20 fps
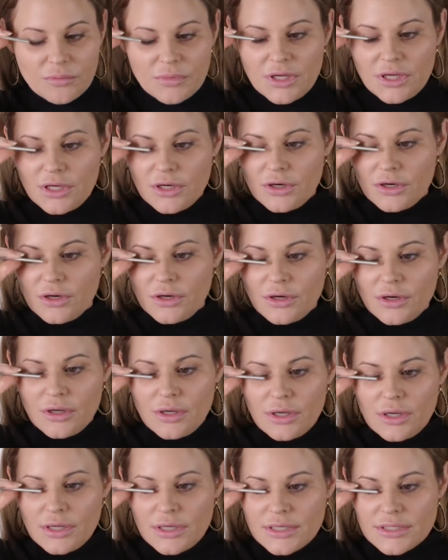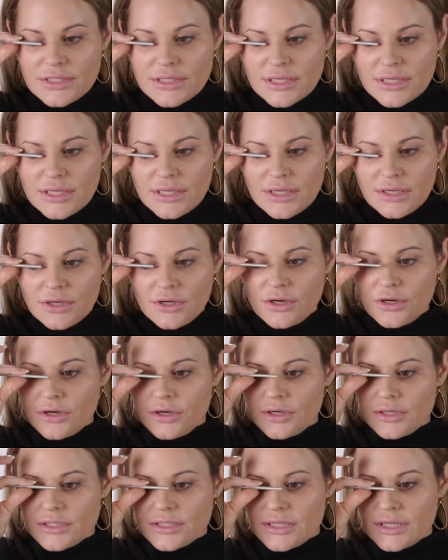here to here
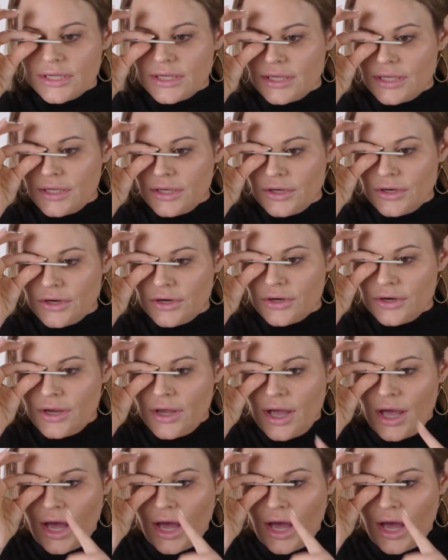to here,